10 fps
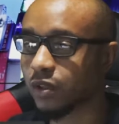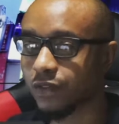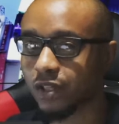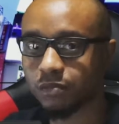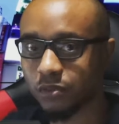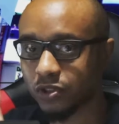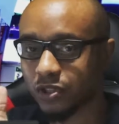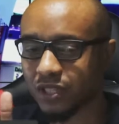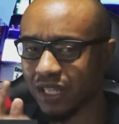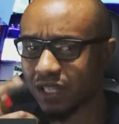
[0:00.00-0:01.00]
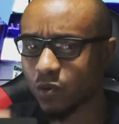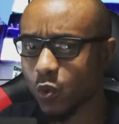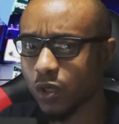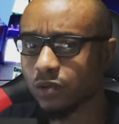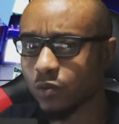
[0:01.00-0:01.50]
one of them, but just I think
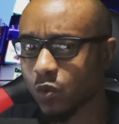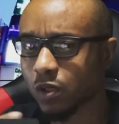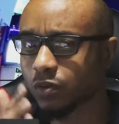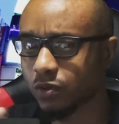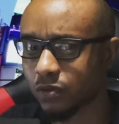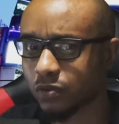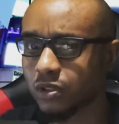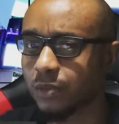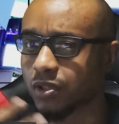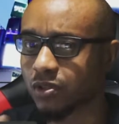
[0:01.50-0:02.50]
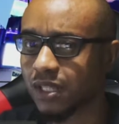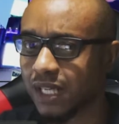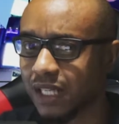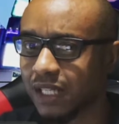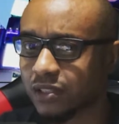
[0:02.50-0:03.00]
one will do. So I'm just going to
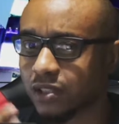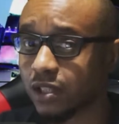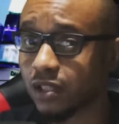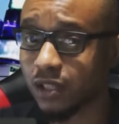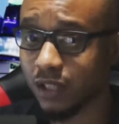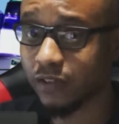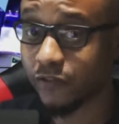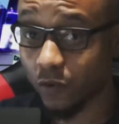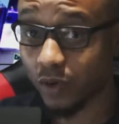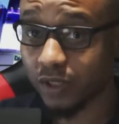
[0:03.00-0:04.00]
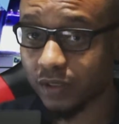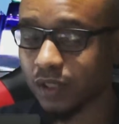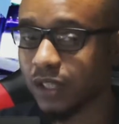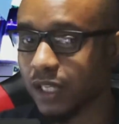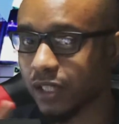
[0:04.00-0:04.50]
highlight 4,
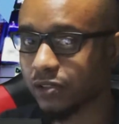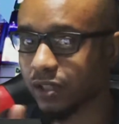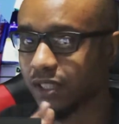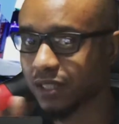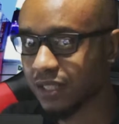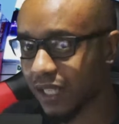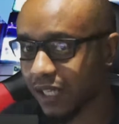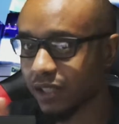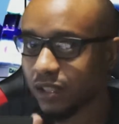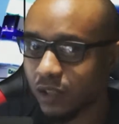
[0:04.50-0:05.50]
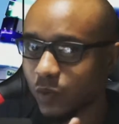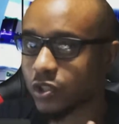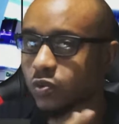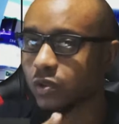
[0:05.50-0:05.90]
and then you can decide which